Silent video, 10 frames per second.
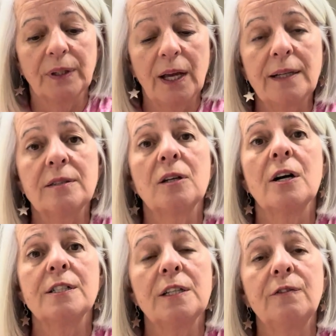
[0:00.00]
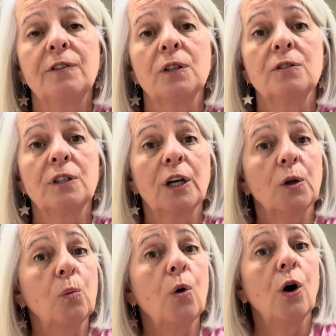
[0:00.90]
Anxiety feels like
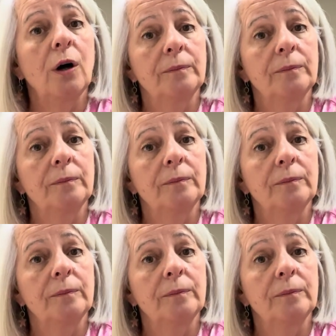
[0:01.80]
what?